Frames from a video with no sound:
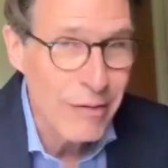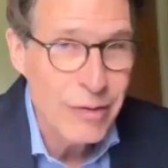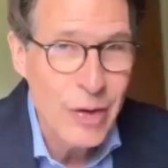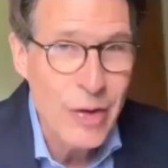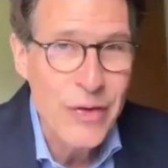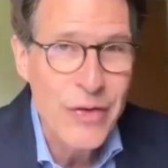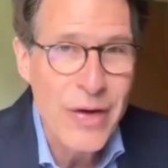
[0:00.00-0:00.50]
of
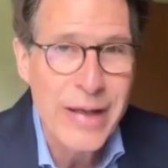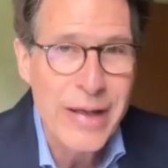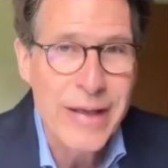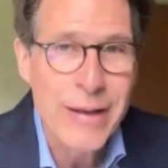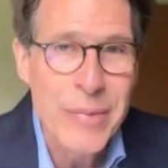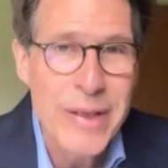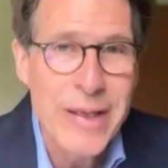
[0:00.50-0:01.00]
course I
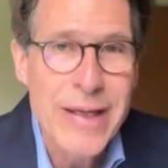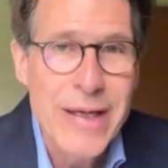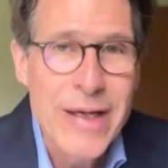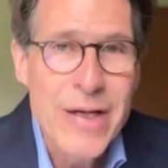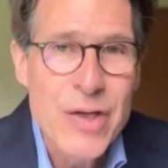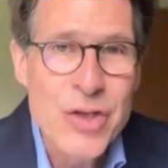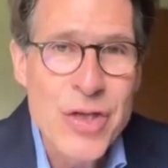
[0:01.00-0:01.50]
can be
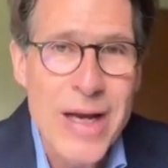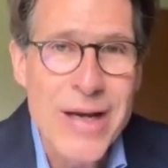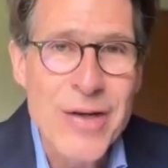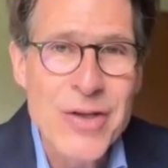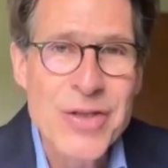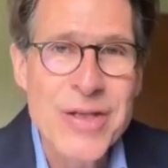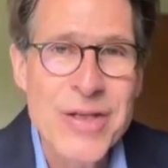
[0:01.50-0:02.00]

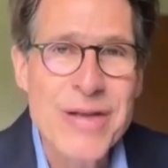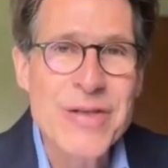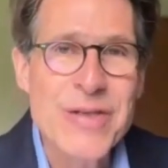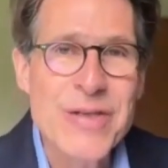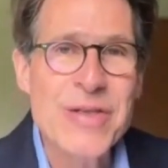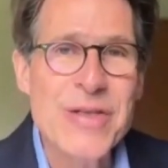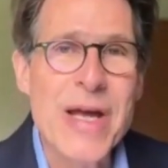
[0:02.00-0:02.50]
challenged in
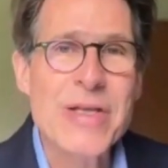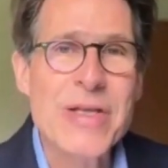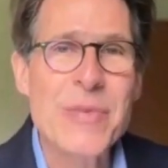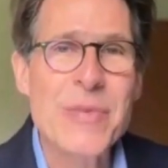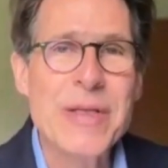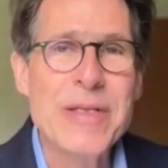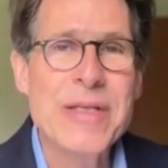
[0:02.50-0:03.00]
this
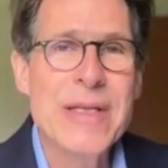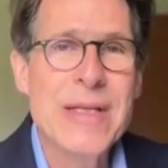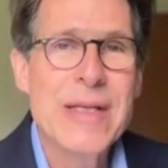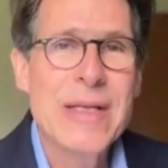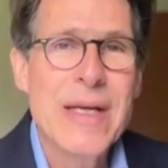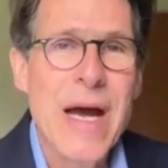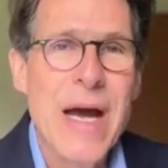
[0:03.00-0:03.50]
assessment.
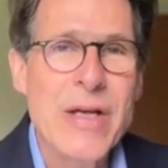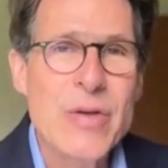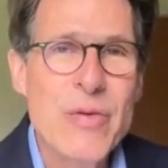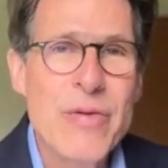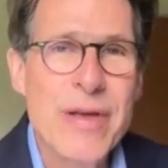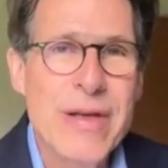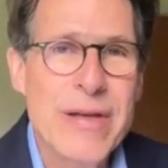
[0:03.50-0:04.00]
I
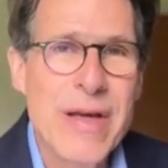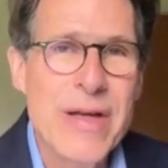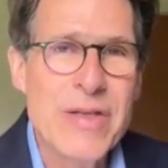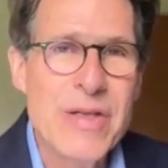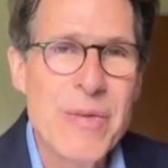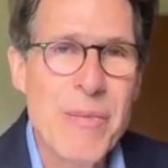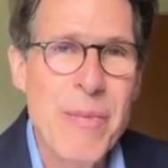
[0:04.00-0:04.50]
do think
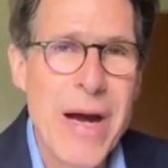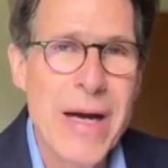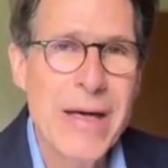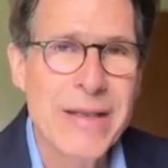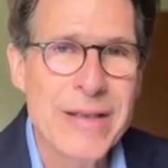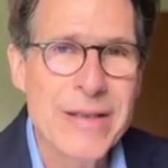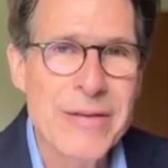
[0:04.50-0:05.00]
there's a
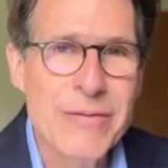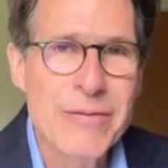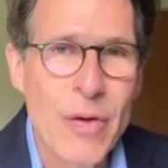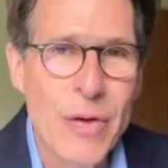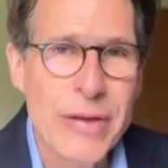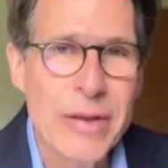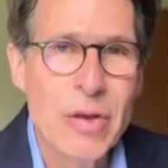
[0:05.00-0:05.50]
market
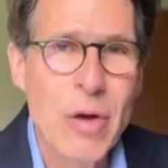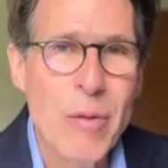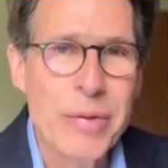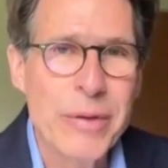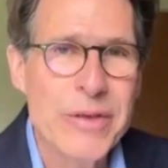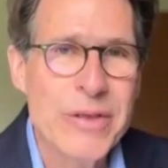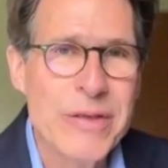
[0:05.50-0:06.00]
for the
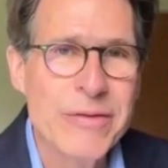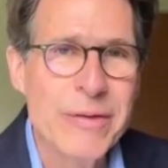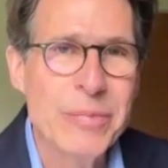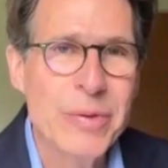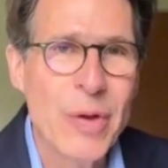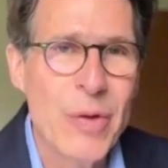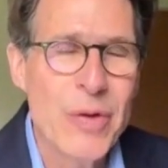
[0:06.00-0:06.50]
cooperative
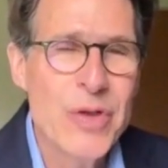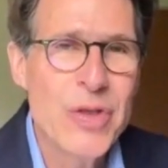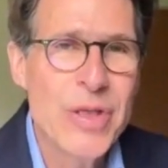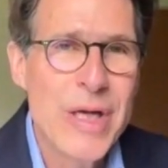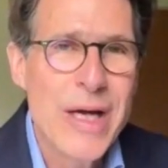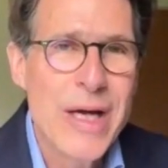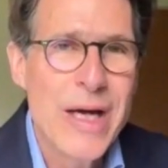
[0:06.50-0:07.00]
approach.
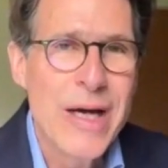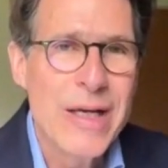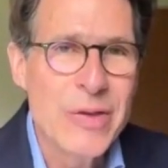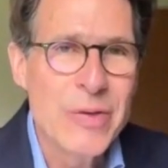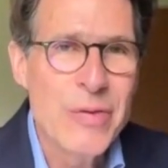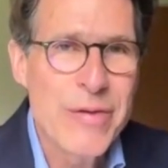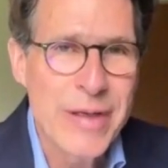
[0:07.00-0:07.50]
I
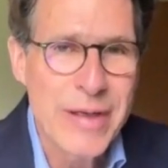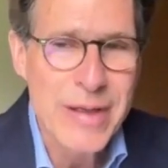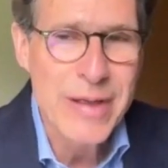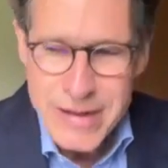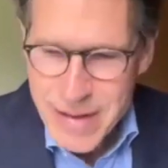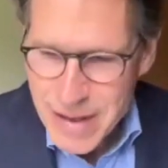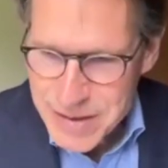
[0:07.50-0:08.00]
do
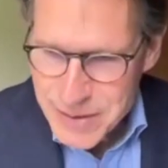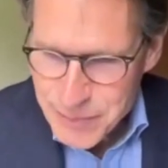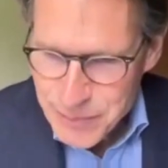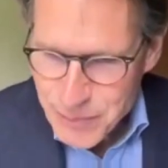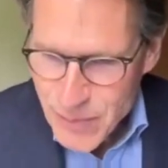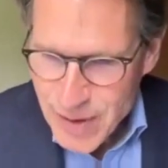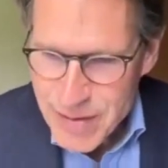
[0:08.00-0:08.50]
think that
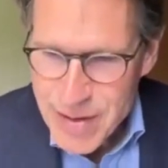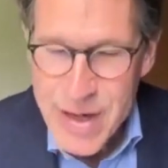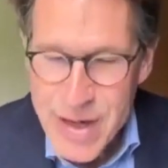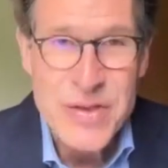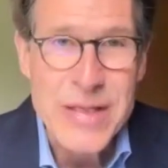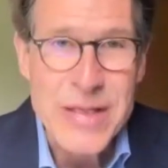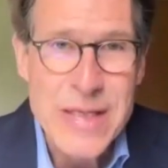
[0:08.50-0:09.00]

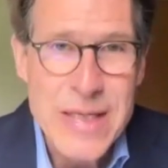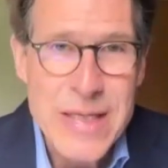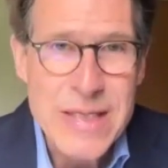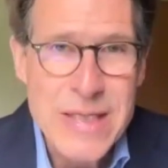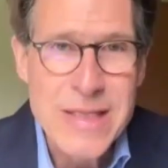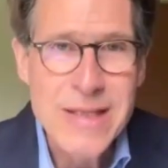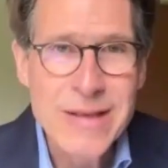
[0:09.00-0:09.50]
there's a
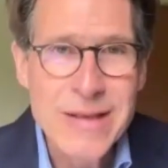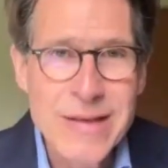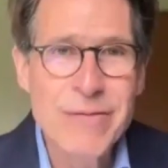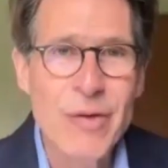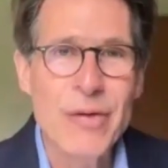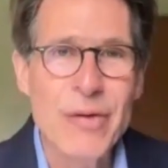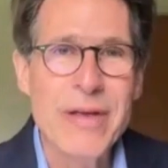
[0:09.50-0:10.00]
need
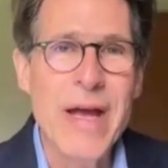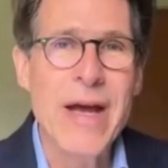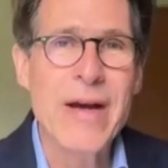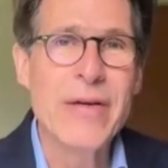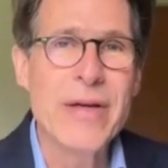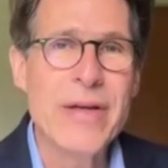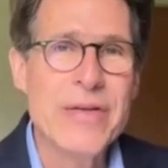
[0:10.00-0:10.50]
for the
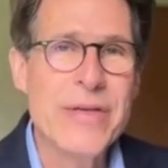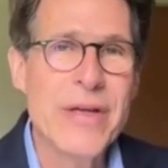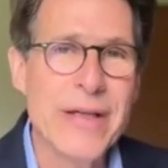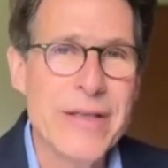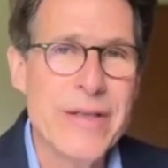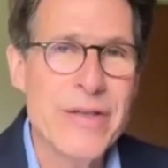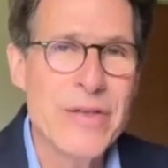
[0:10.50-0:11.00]
areas
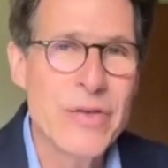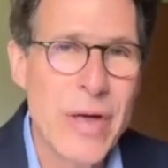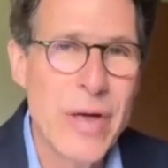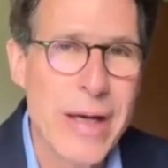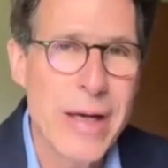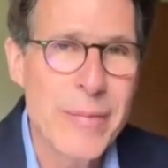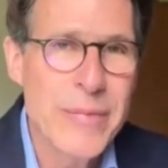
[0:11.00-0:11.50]
I
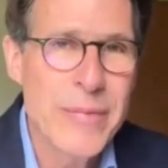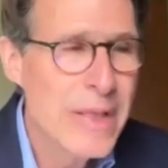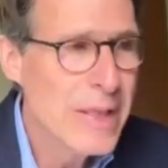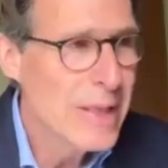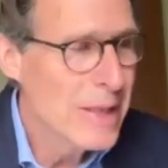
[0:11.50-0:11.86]
described.